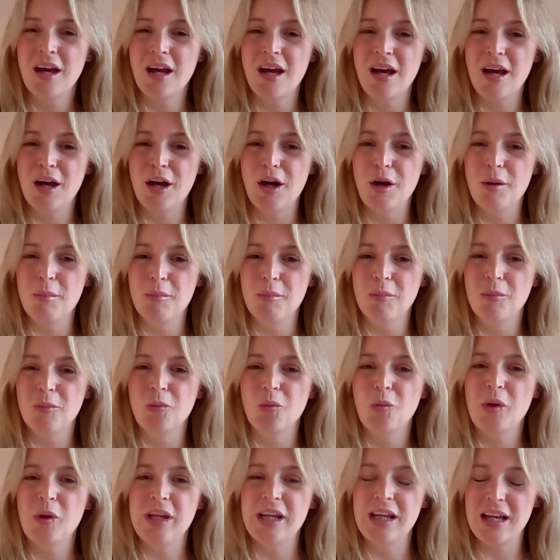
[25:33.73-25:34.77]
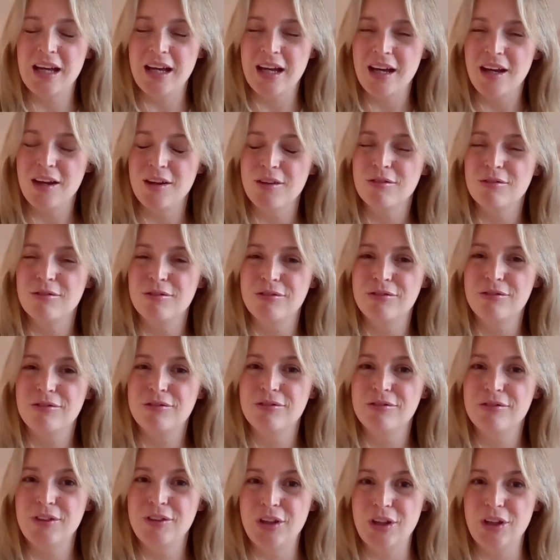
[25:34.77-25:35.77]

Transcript: We have,